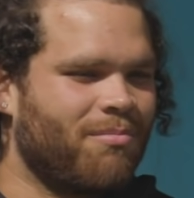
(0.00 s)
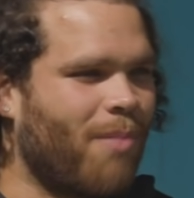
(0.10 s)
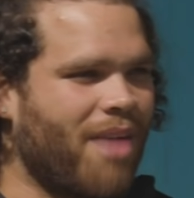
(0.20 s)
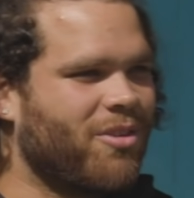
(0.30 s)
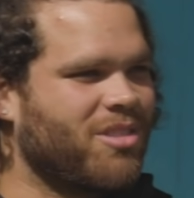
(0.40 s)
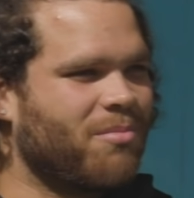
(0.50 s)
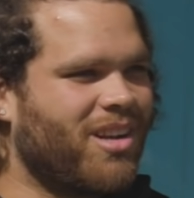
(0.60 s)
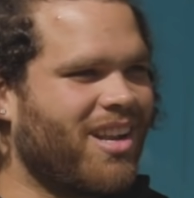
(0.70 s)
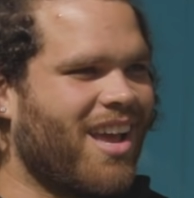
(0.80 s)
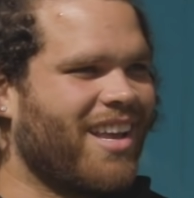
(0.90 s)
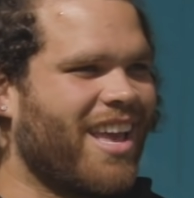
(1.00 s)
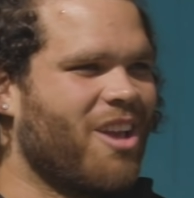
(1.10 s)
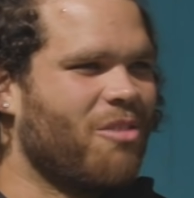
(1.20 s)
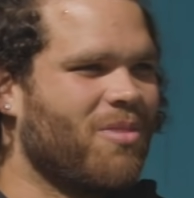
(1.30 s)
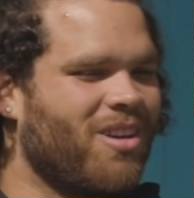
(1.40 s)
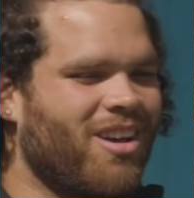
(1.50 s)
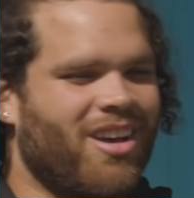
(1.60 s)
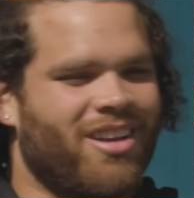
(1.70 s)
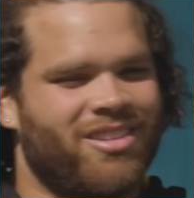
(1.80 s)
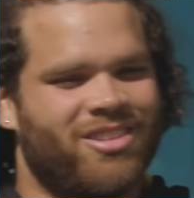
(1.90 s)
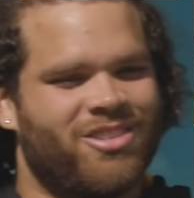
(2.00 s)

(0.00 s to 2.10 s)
my first Monday night game uh,